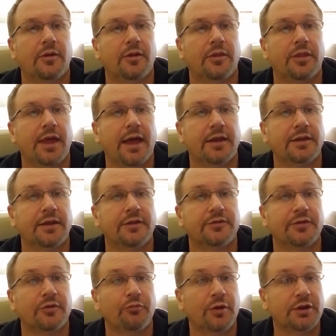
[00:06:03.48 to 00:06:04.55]
that is
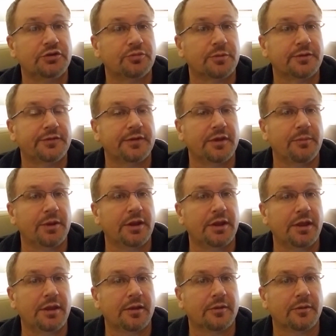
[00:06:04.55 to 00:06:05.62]
enriched with
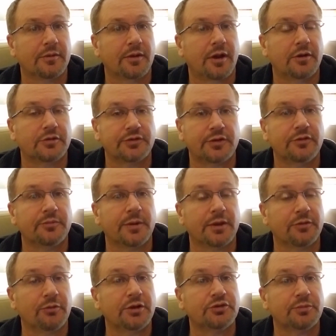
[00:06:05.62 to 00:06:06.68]

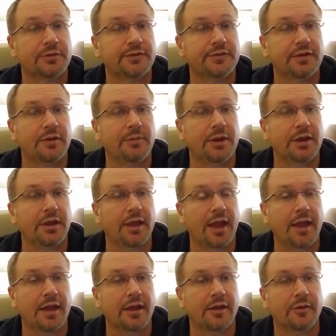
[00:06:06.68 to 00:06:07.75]
enriched with
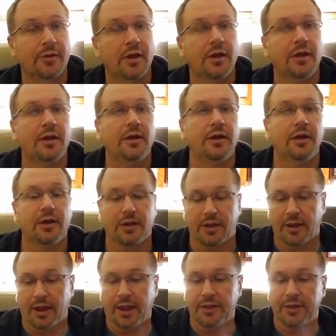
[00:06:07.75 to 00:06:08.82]
CBDA.
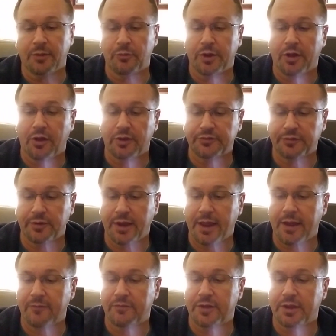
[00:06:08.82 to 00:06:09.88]
And then we also
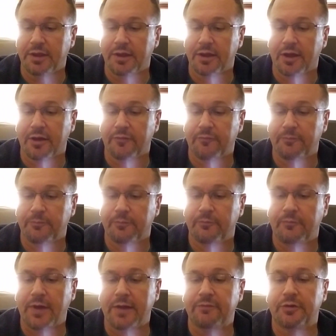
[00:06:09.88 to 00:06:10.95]
have the
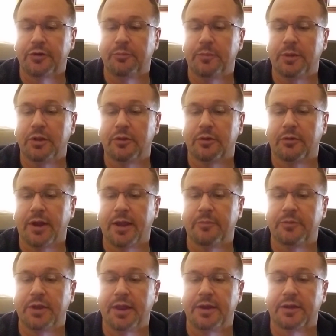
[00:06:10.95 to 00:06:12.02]
500 milligram
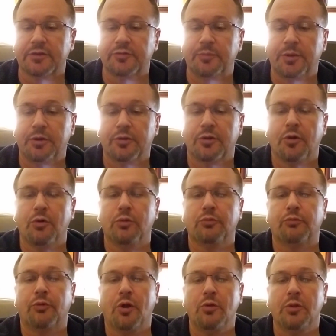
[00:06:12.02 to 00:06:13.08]
10x Pure Gold
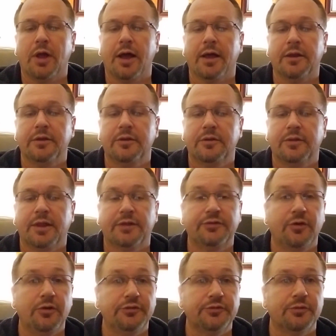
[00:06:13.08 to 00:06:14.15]
Roll-On that's
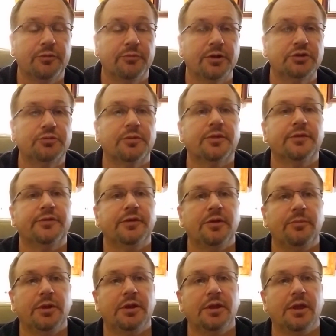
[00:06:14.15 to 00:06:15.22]
also enriched with the
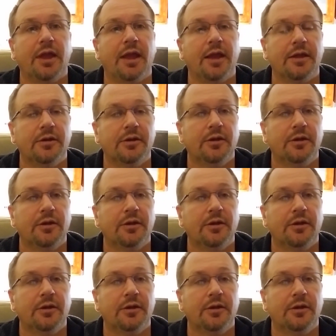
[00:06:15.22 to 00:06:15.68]
CBDA.